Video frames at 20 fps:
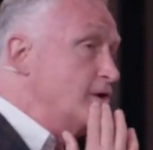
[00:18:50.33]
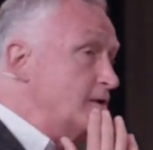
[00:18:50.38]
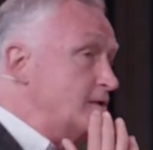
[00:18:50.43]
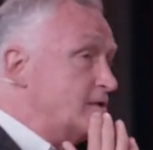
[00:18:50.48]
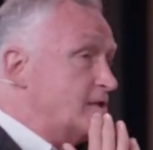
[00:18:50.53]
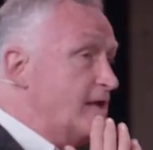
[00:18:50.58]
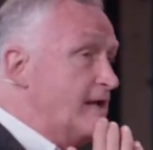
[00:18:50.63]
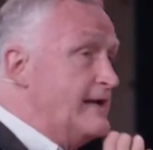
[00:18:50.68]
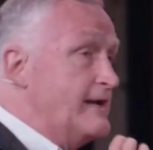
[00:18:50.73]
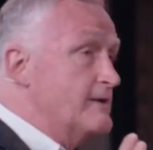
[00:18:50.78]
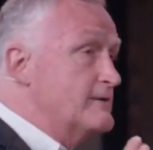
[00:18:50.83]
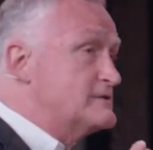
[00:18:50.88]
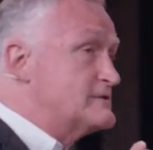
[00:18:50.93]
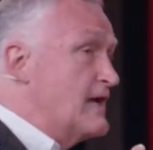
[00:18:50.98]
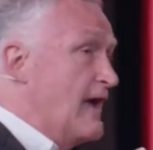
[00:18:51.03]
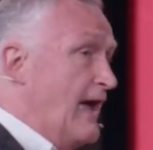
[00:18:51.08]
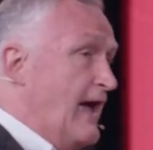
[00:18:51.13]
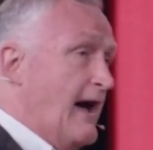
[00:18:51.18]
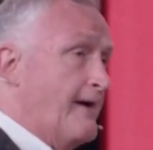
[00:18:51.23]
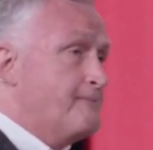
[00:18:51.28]
good things
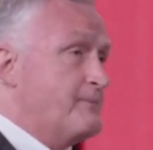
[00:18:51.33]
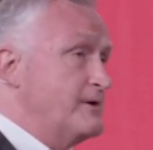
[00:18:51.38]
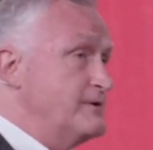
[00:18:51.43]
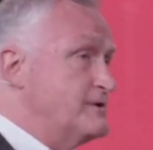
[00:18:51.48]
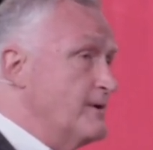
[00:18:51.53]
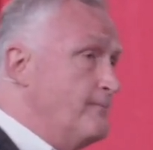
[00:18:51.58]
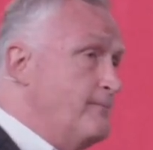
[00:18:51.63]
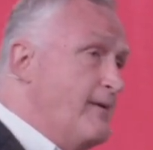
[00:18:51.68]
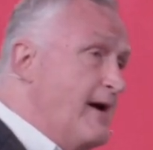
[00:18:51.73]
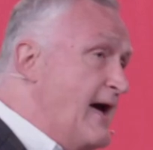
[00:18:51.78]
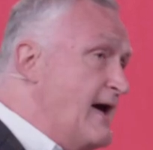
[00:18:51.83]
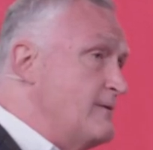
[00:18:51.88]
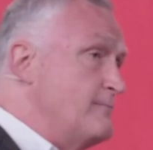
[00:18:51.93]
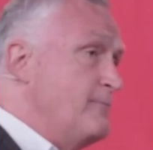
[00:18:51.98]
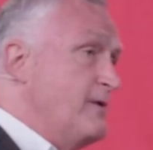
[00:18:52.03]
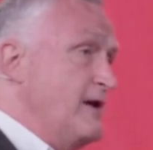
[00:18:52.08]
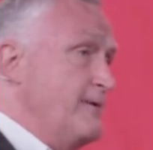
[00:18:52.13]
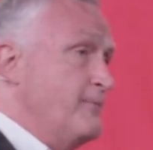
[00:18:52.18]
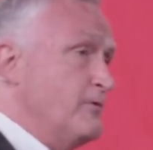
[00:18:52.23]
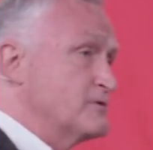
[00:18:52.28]
happen to
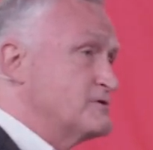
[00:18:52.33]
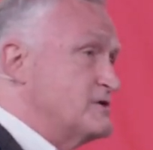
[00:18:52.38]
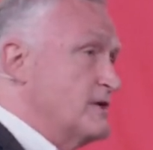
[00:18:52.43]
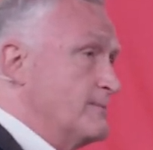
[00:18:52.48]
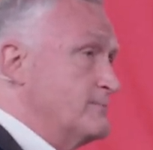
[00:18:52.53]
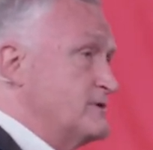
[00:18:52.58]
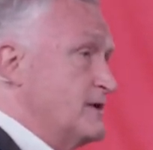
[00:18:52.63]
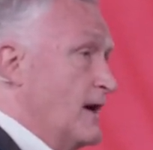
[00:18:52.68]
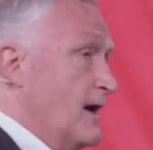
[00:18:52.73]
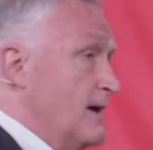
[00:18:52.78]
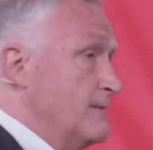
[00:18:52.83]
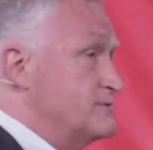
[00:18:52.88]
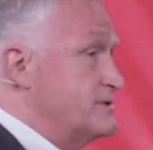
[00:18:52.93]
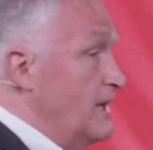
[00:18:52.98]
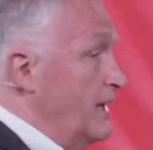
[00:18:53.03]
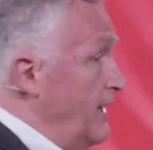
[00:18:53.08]
bad people sometimes,